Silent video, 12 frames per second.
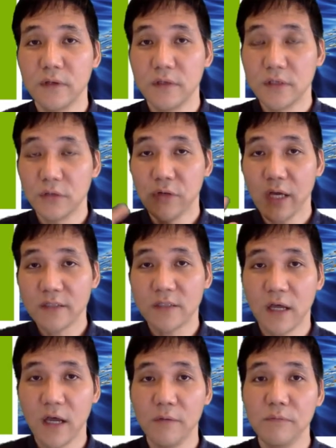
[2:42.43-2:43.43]
See you next
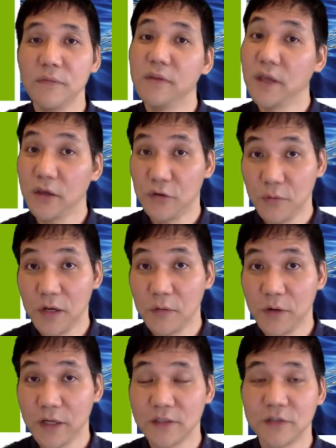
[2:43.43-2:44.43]
time. Thank you very
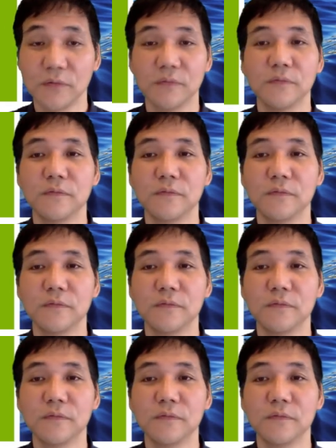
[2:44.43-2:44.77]
much.